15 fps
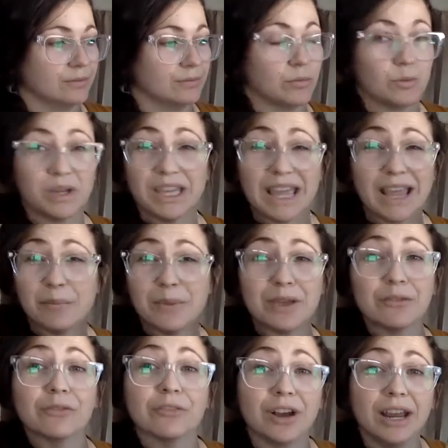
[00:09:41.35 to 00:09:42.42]
We can't be
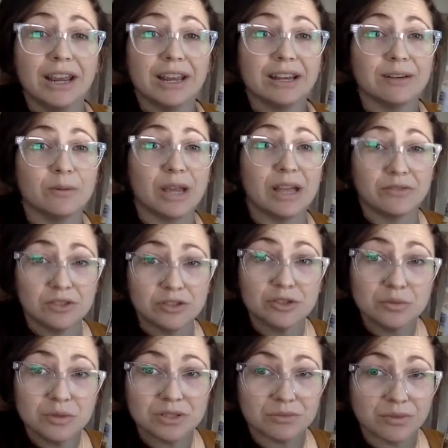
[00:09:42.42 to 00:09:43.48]
afraid. We have to do
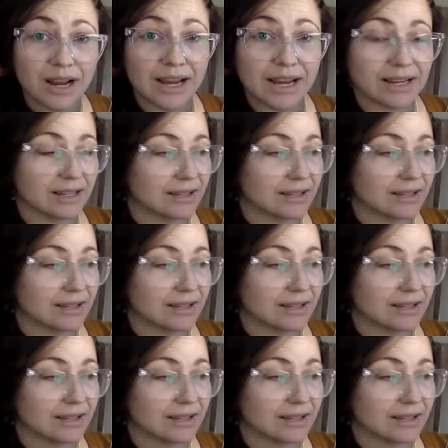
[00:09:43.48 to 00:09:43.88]
what's right.